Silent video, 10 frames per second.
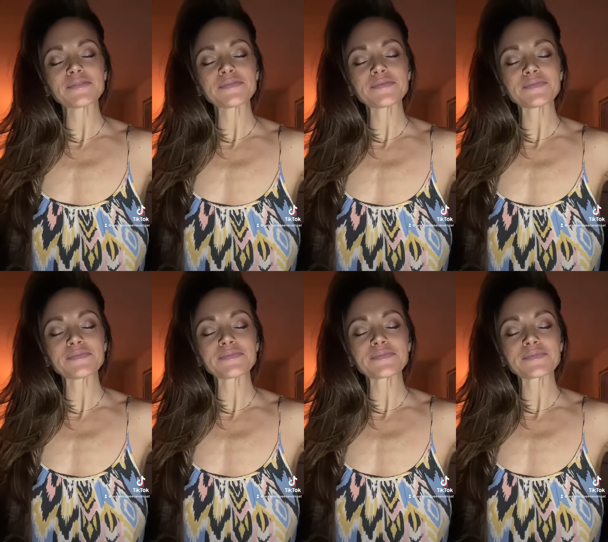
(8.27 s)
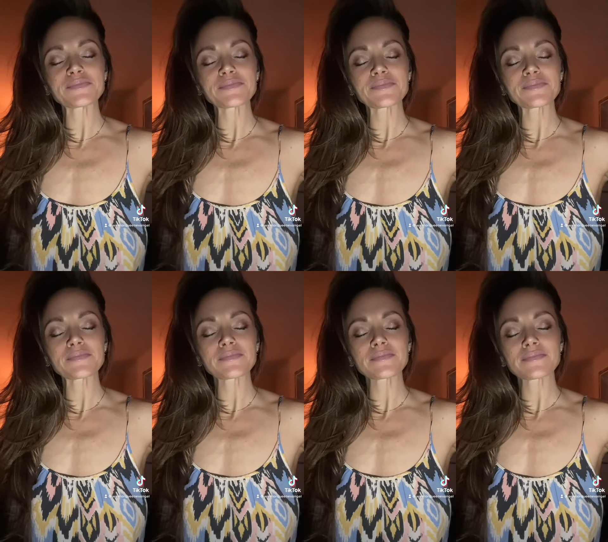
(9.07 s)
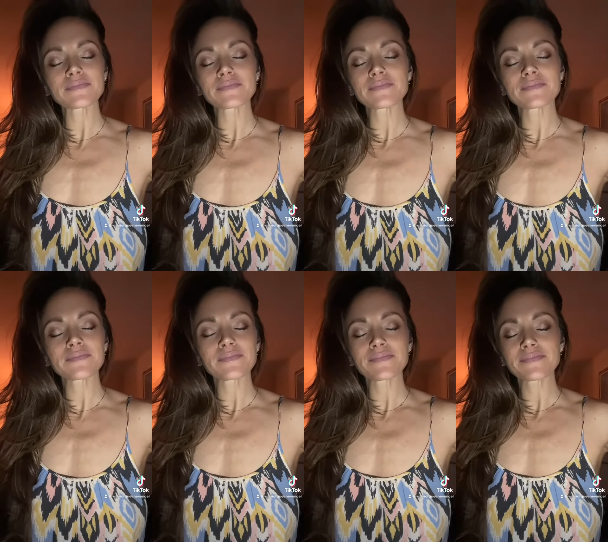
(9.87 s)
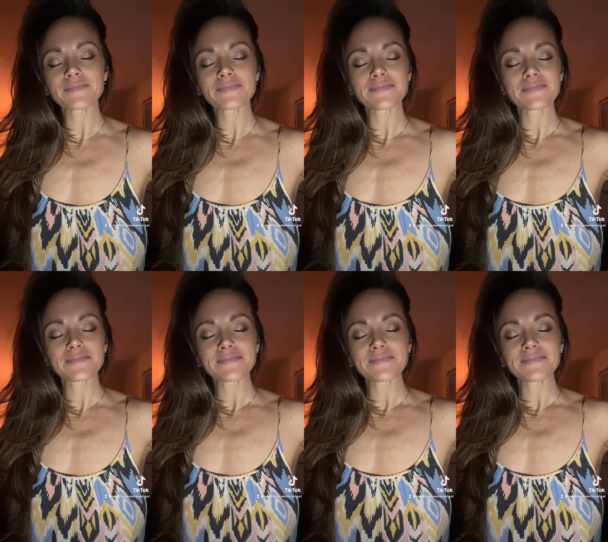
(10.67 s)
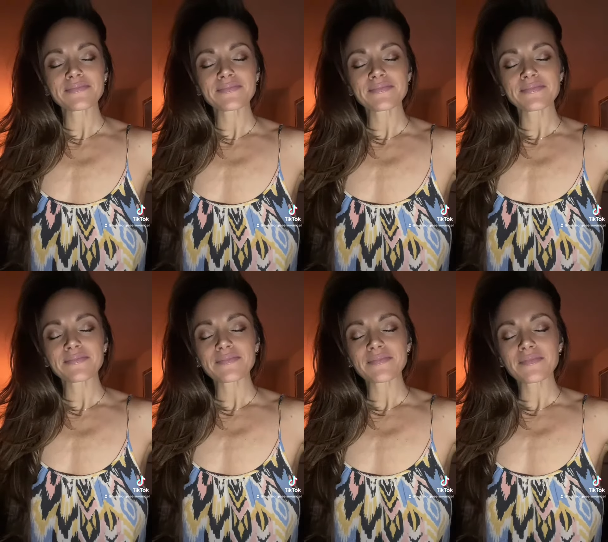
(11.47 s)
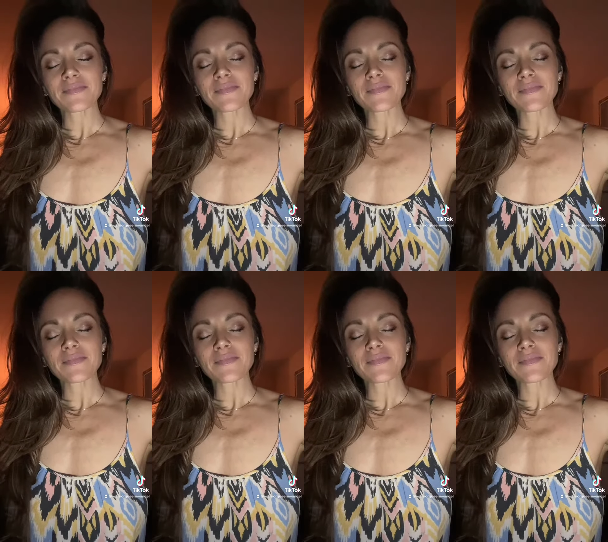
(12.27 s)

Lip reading: No one is speaking in this clip.